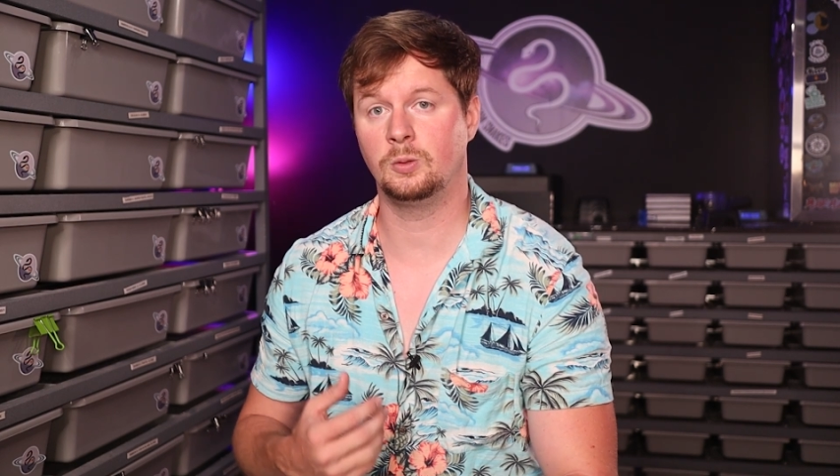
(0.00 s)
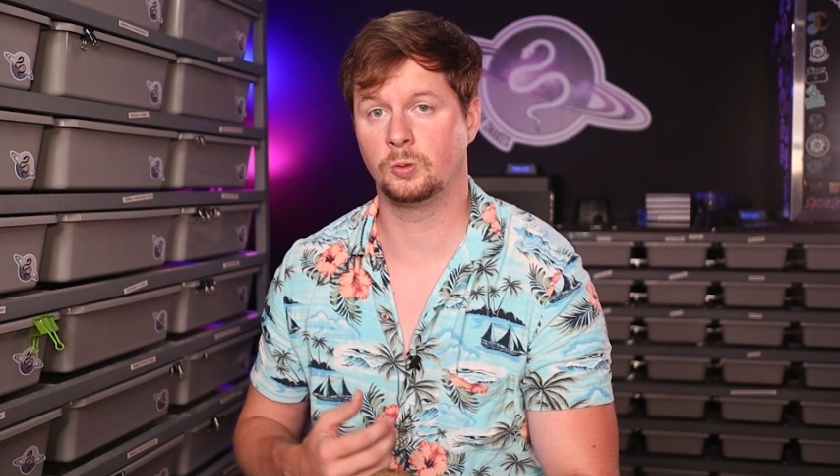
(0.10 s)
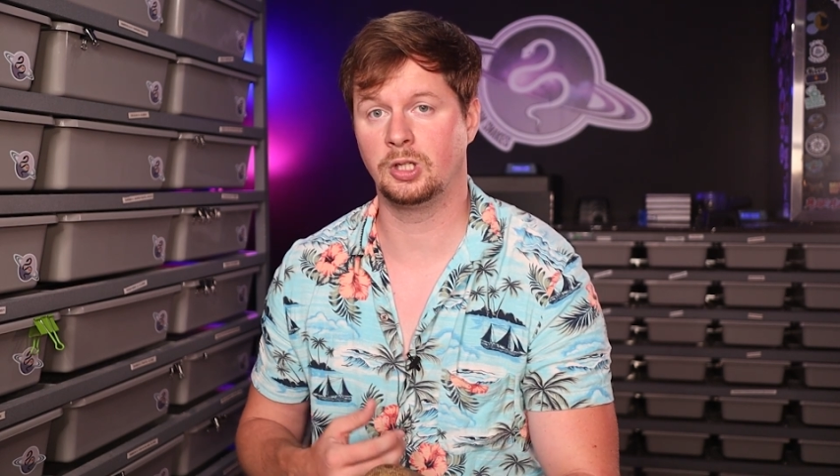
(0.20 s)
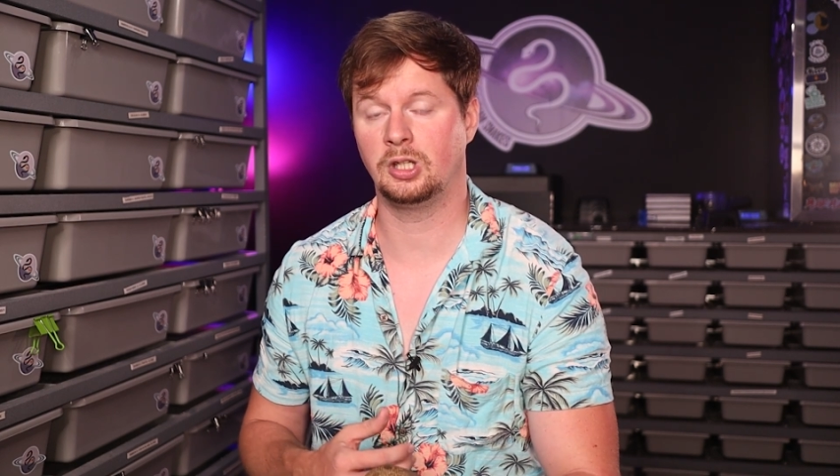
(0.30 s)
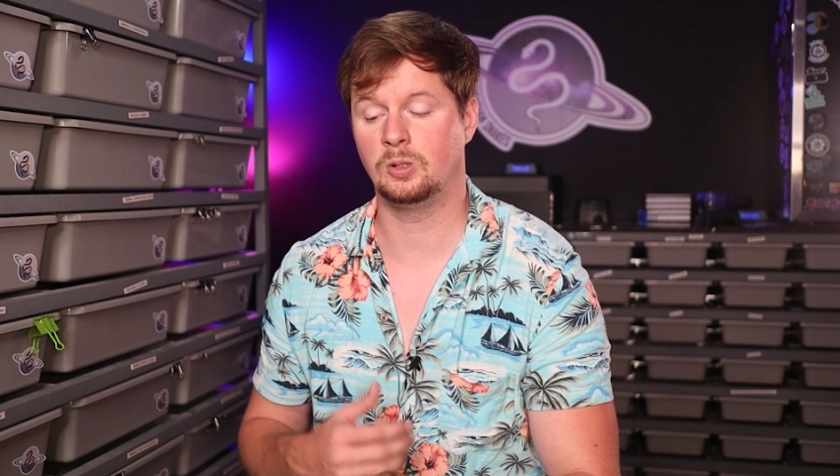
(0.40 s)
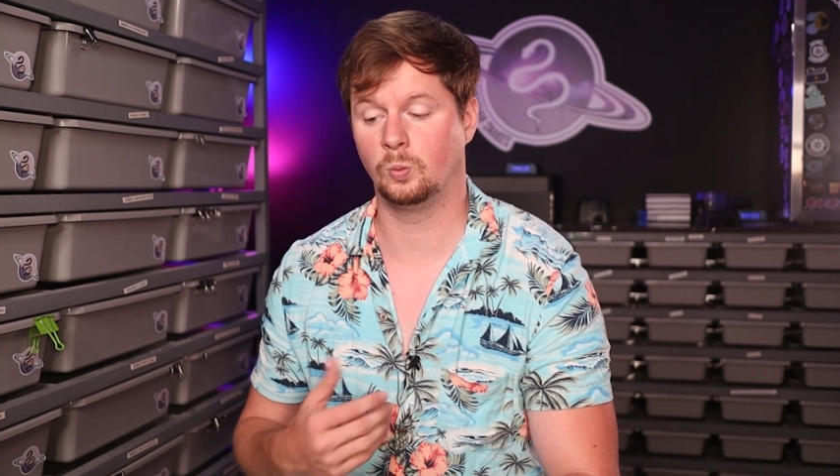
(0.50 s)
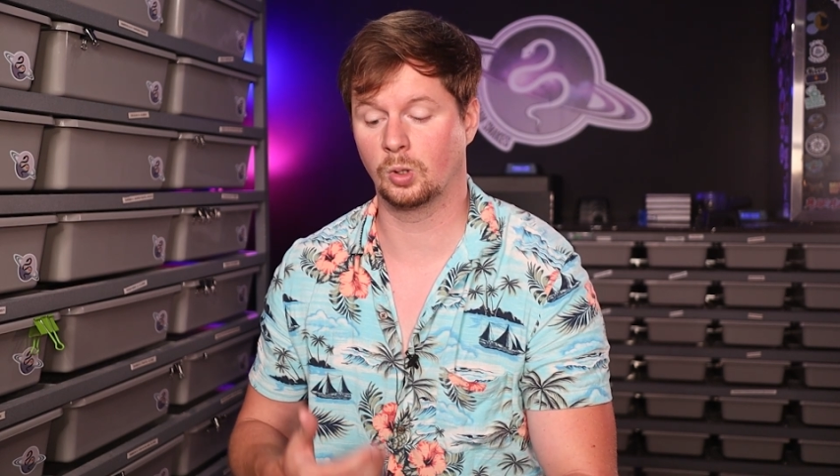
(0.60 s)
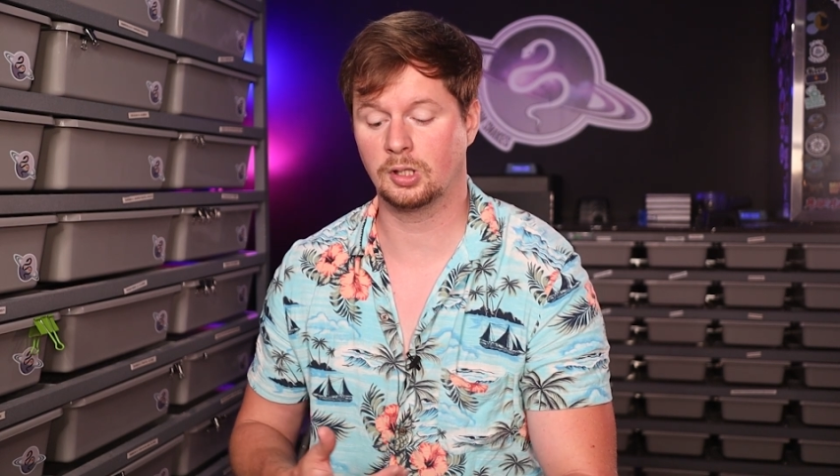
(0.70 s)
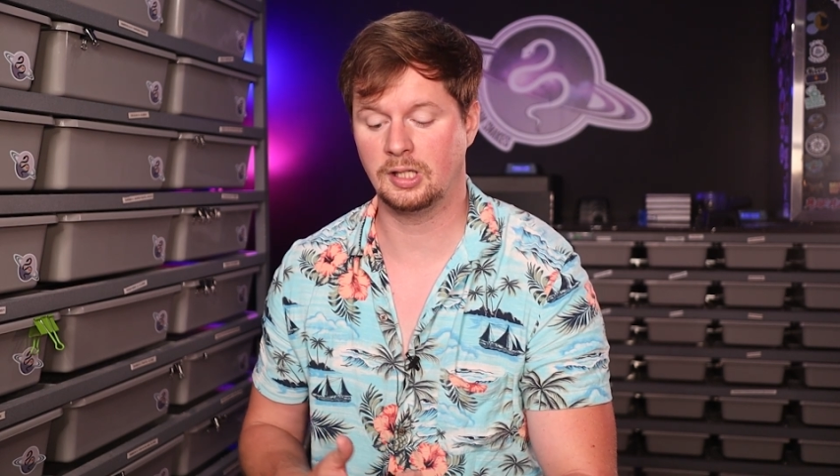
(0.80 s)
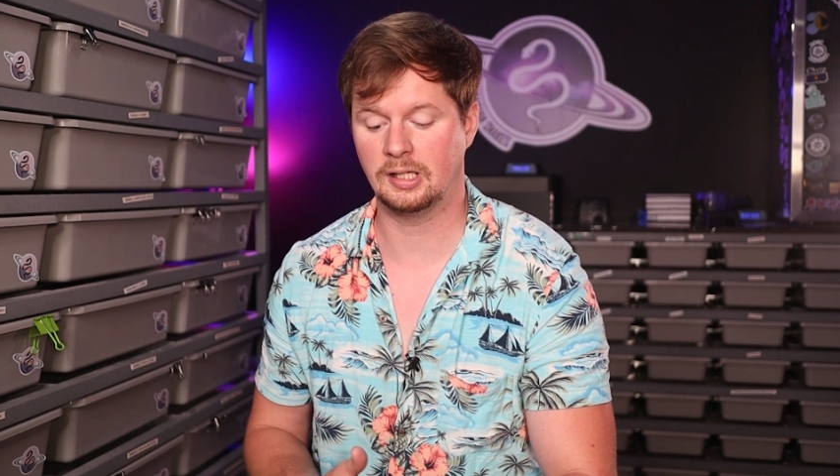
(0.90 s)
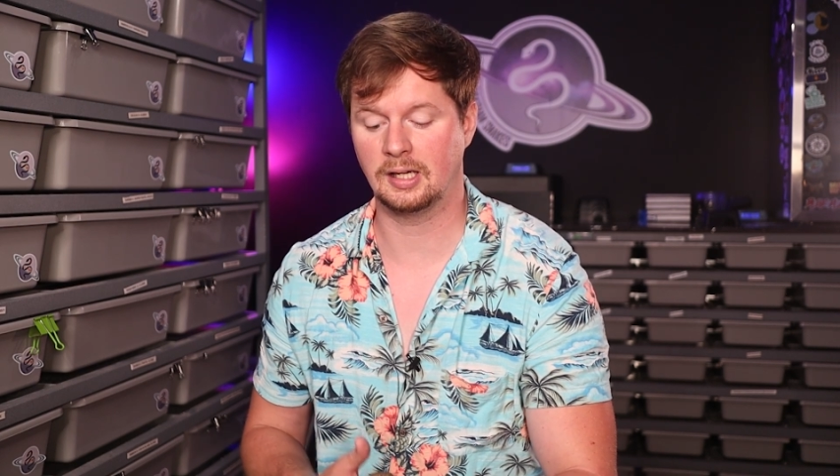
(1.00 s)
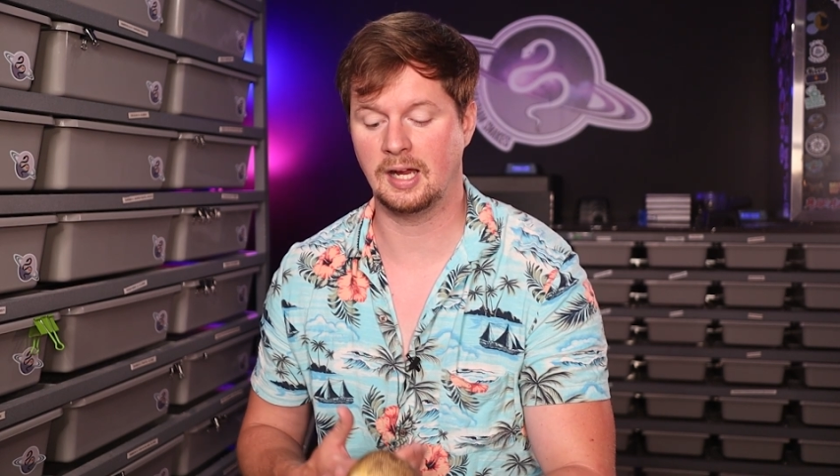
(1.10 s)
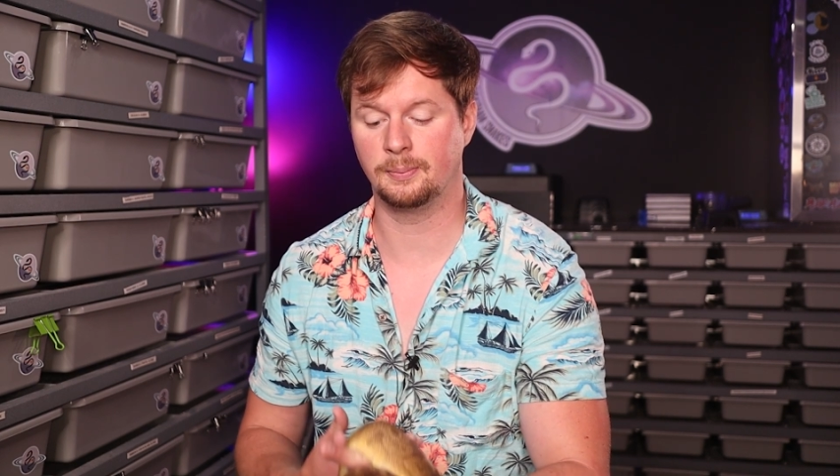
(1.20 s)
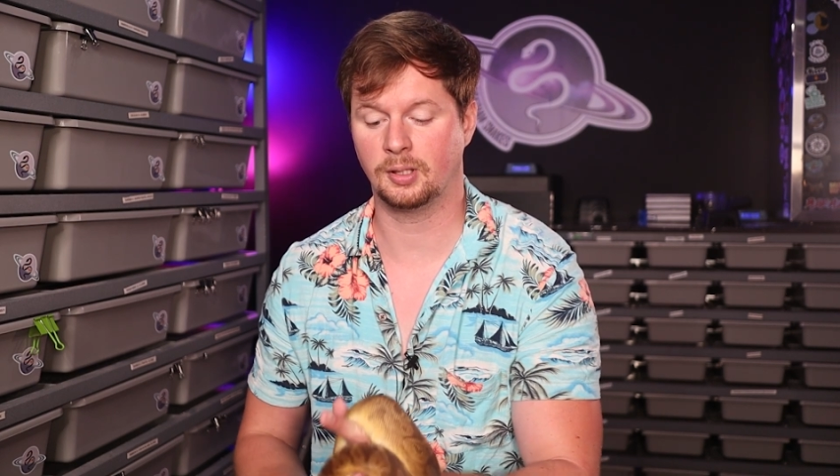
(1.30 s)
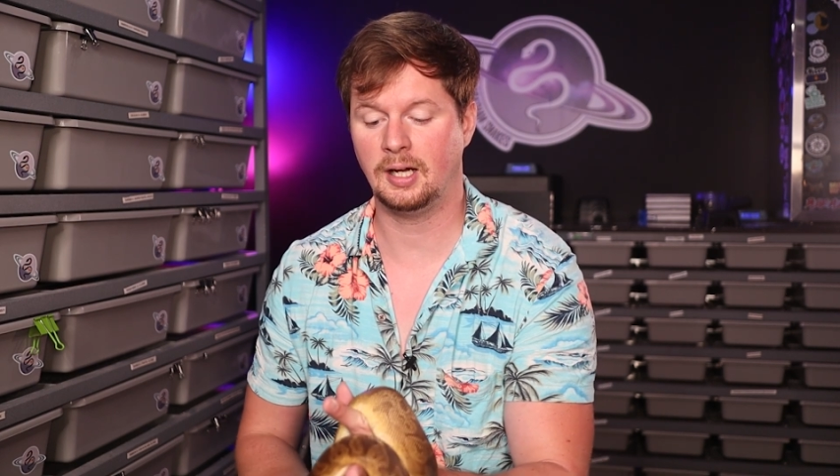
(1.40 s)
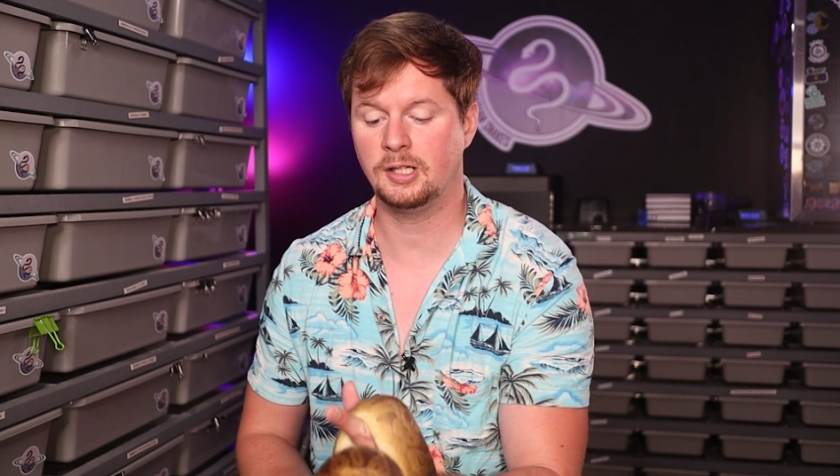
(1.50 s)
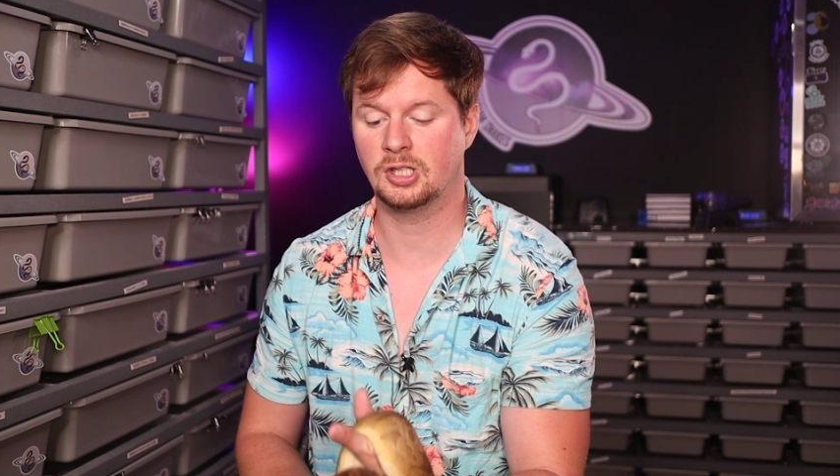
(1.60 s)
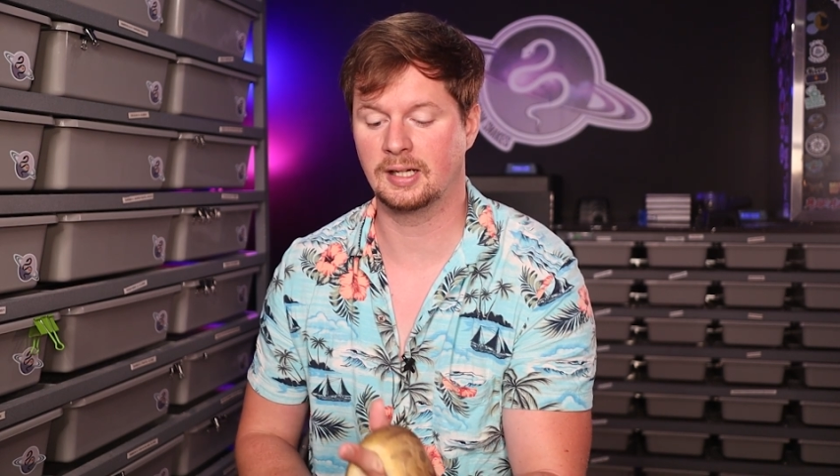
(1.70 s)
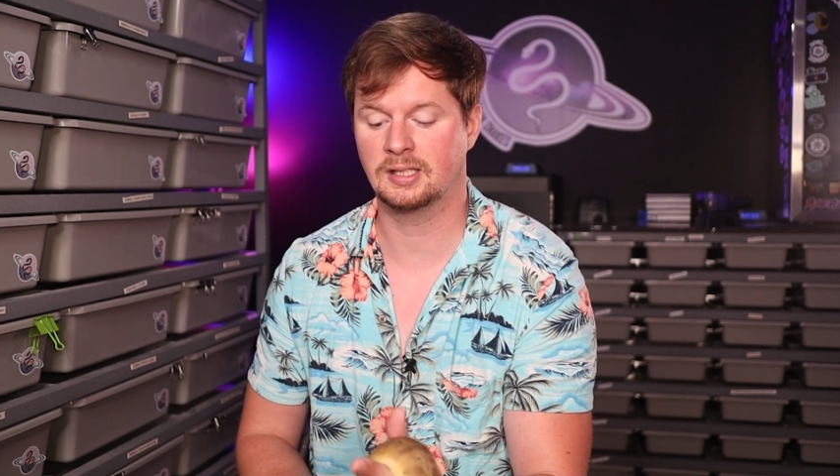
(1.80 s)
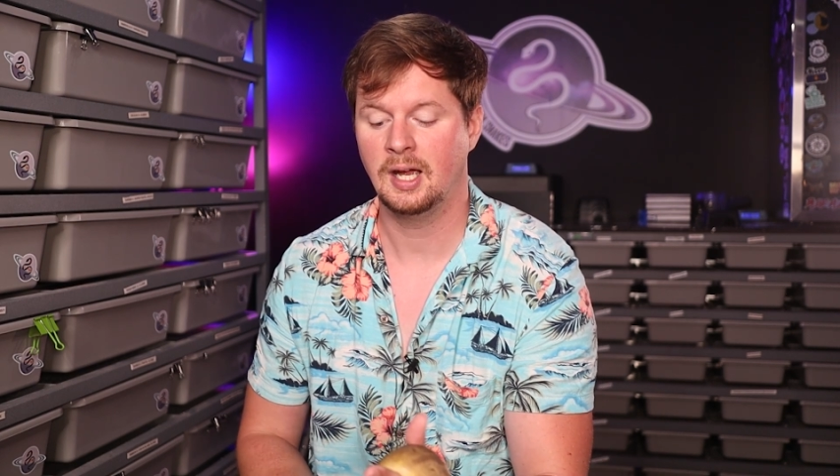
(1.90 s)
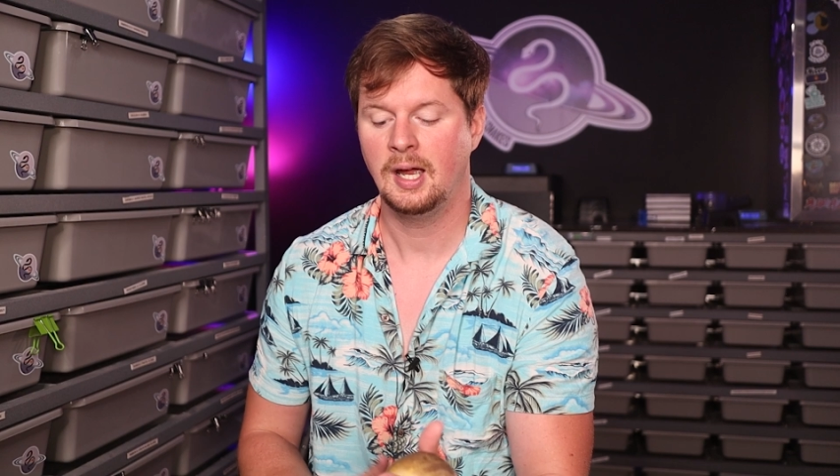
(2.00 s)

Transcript: really working a project,